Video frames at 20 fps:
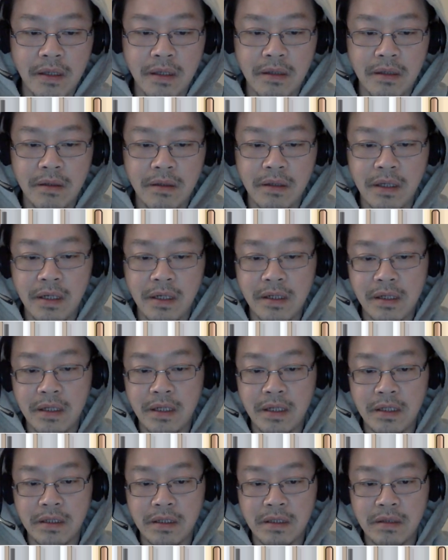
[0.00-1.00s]
There it
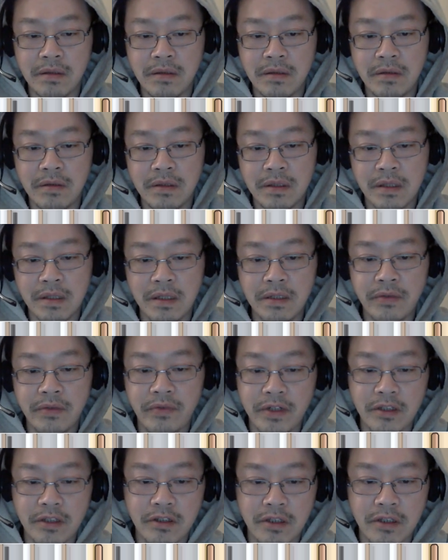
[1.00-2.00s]
is. You use this
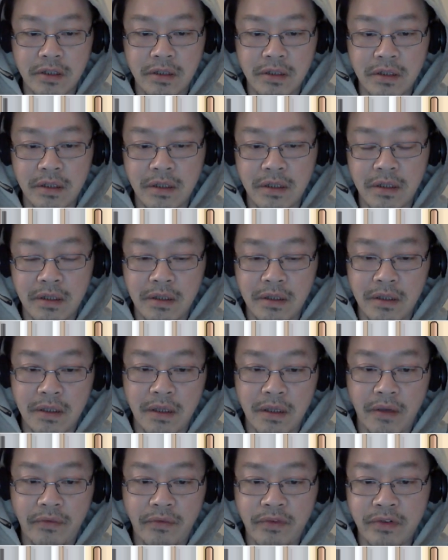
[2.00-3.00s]
function,
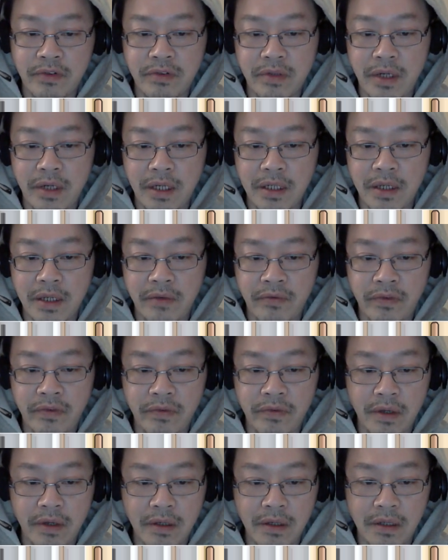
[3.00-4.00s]
fcreate
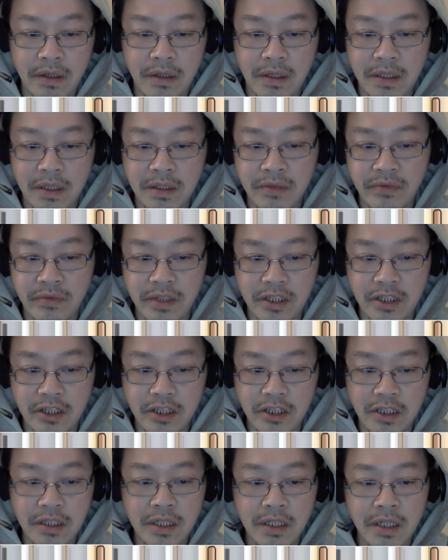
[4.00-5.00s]

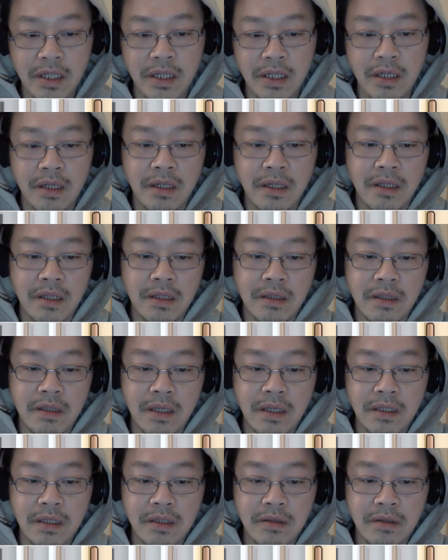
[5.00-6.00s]
SVG,
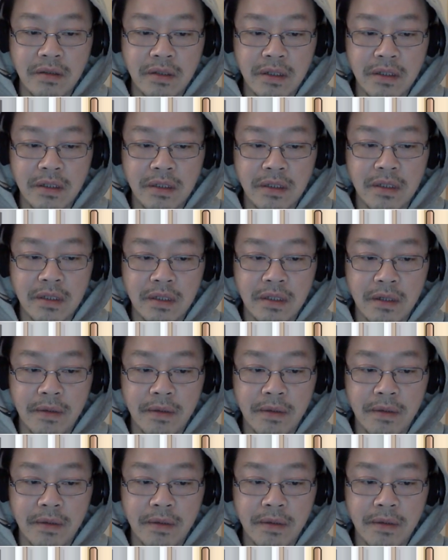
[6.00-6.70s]
then you just